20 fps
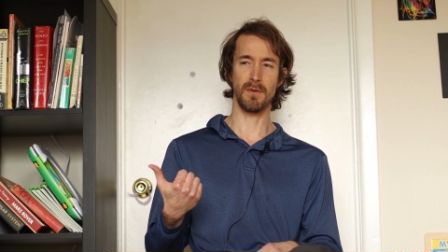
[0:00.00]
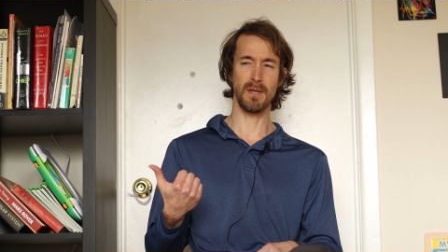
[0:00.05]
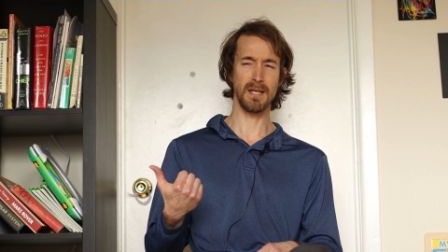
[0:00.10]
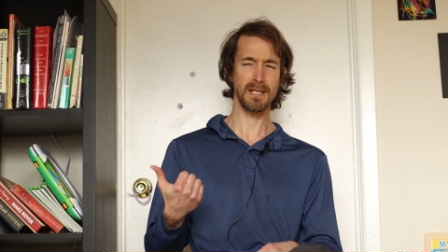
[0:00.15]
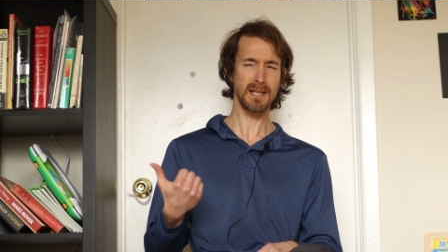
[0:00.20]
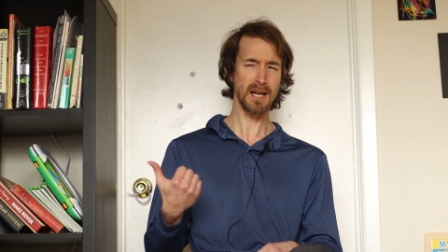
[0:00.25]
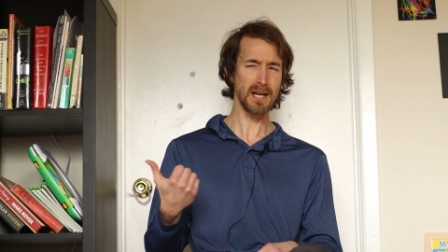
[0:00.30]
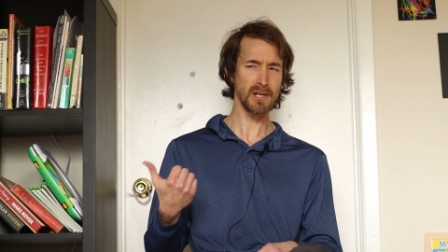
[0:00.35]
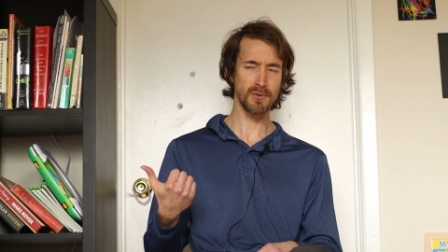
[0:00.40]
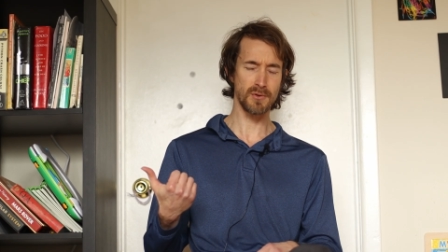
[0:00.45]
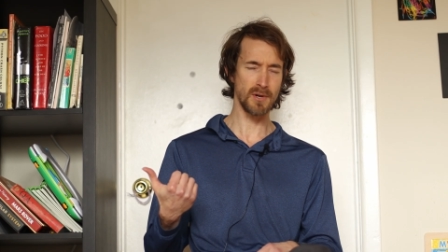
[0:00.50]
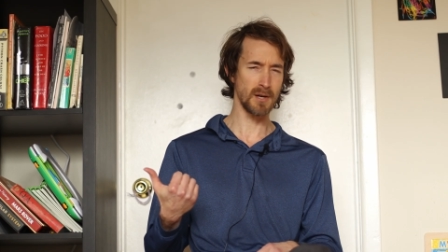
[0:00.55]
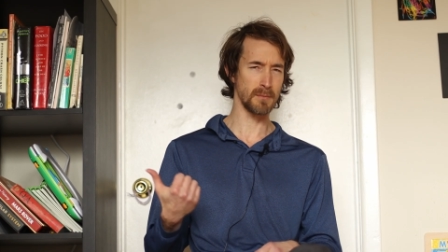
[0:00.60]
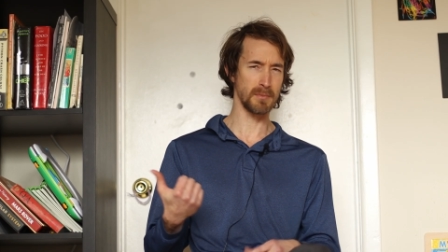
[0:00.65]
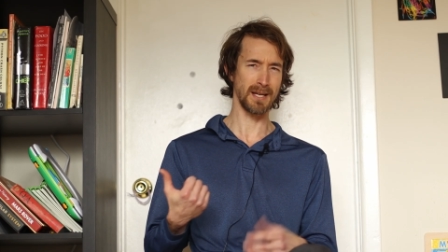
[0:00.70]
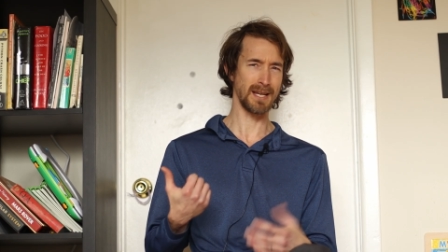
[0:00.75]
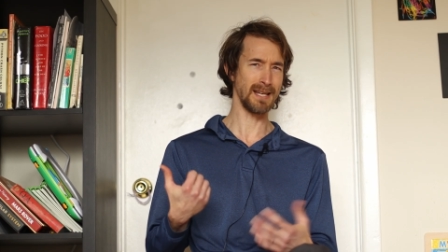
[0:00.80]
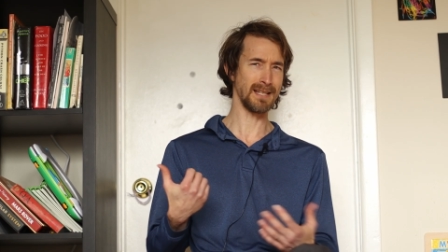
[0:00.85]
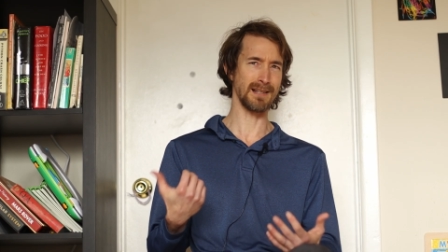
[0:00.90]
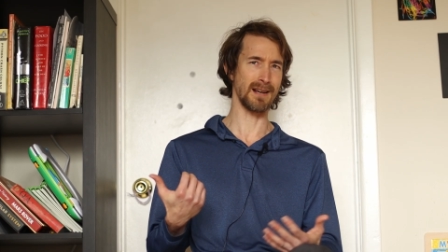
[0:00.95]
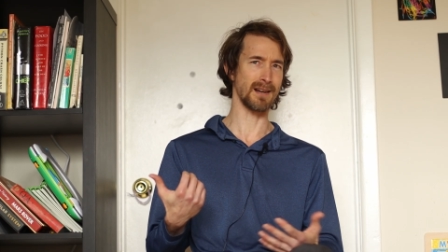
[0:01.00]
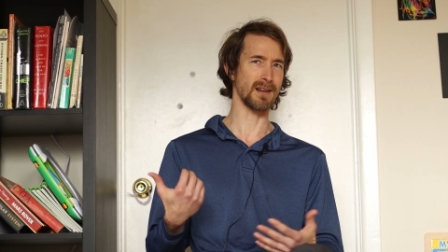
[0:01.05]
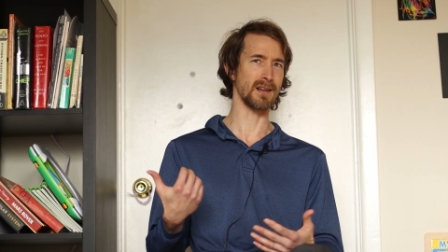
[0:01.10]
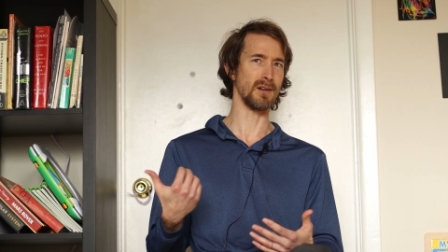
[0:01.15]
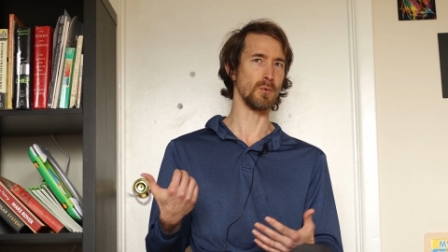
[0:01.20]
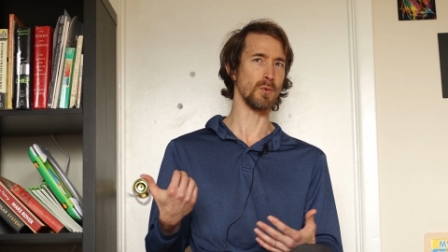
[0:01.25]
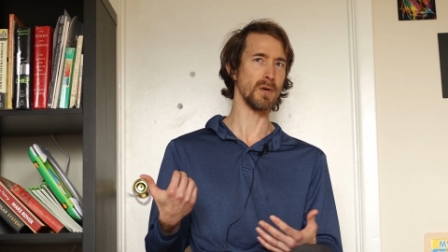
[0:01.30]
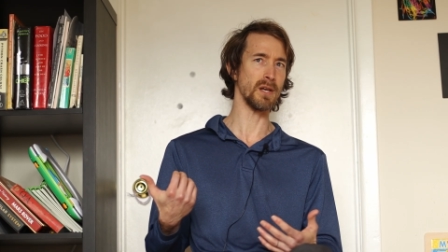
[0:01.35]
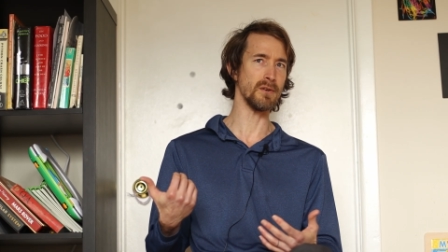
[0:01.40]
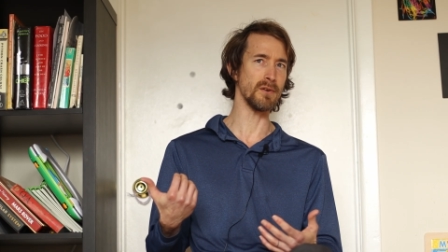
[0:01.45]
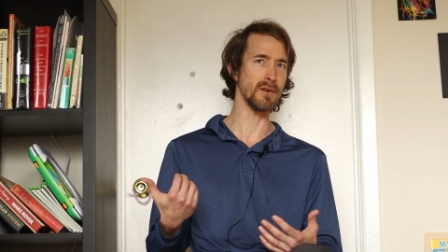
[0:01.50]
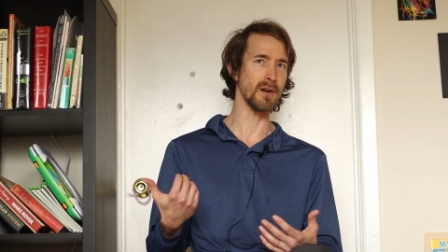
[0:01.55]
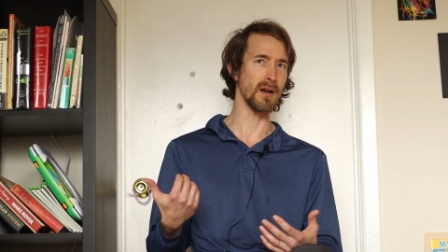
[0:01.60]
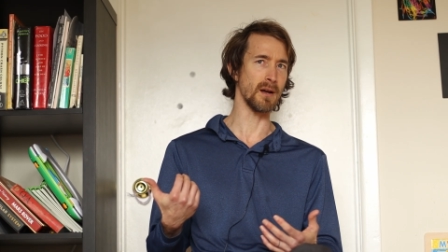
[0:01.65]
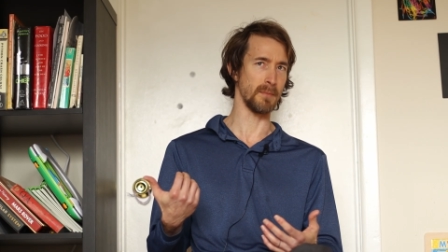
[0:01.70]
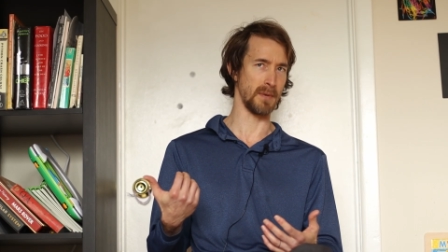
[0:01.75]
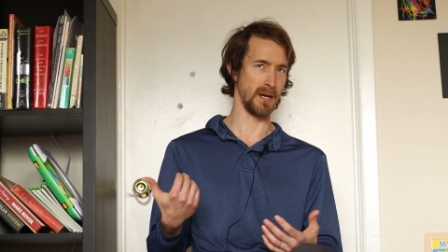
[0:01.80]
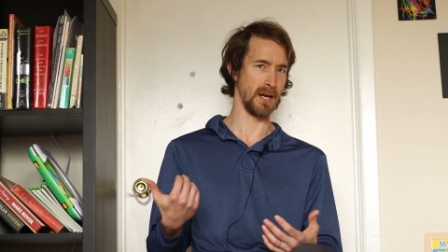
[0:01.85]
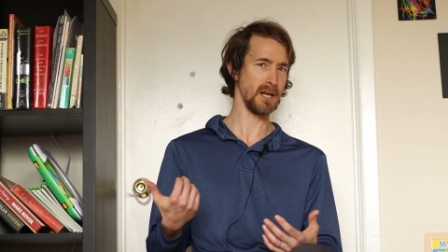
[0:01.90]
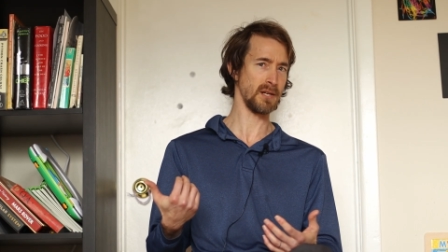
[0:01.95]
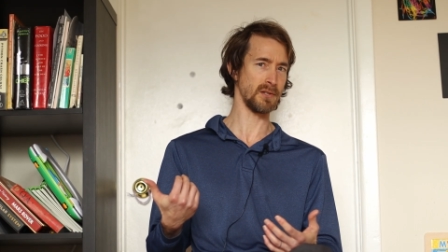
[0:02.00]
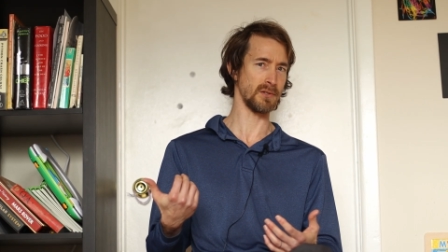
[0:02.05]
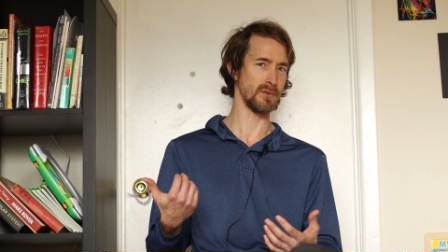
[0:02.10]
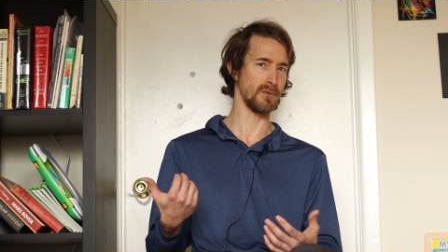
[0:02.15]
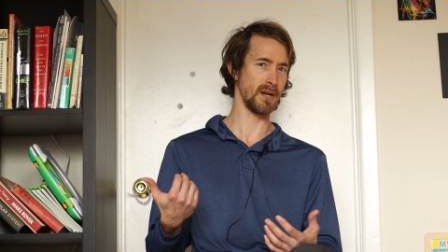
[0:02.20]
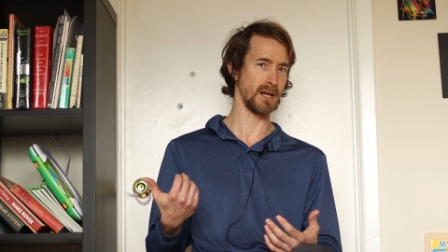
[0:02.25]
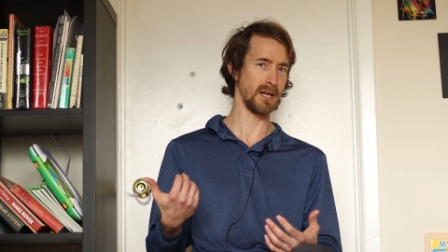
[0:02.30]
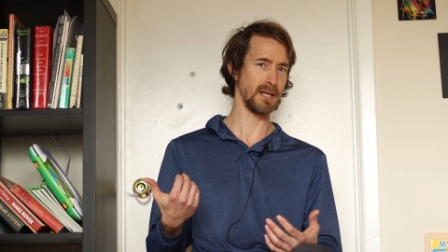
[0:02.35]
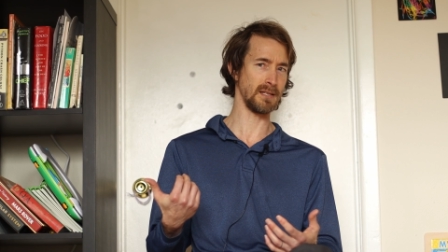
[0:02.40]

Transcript: This guy Trump, like, he's not going to win your nomination, right?